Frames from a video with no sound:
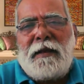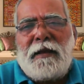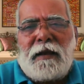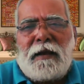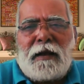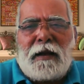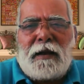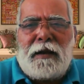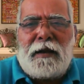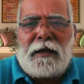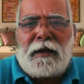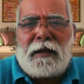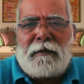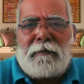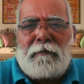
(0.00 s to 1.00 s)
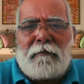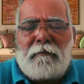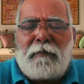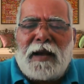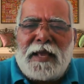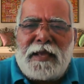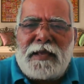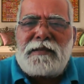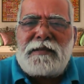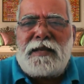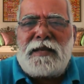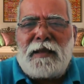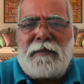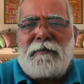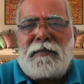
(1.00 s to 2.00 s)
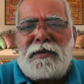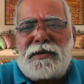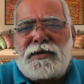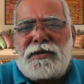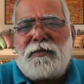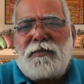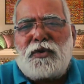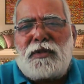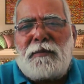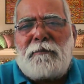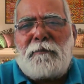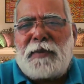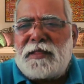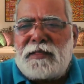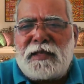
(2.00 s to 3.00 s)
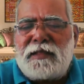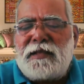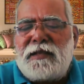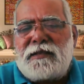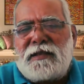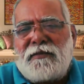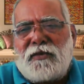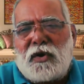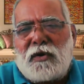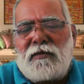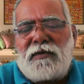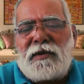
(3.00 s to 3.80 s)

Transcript: and by his name Krishnamurti Paddhati is evolved,